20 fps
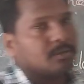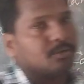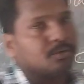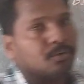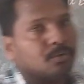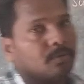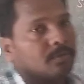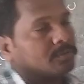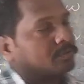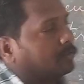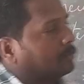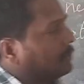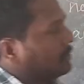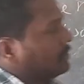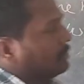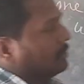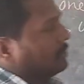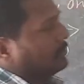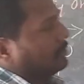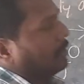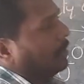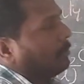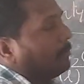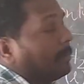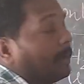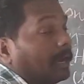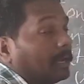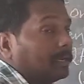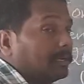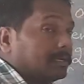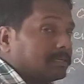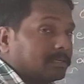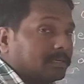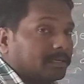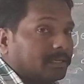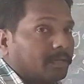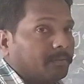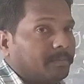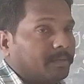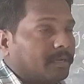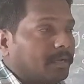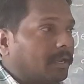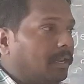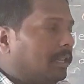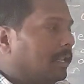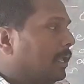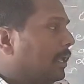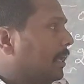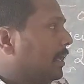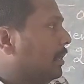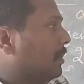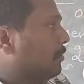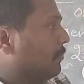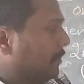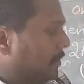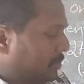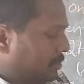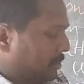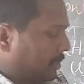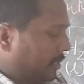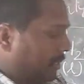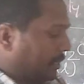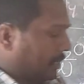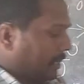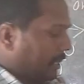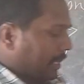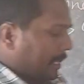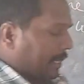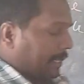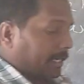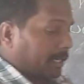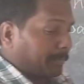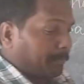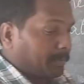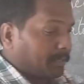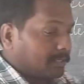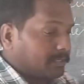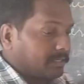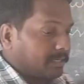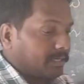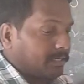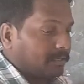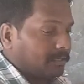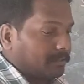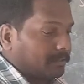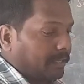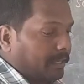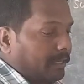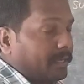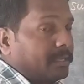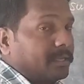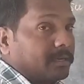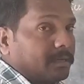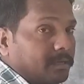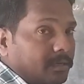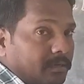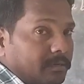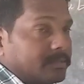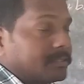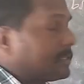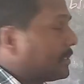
2. So this is a balanced chemical equation. Represent their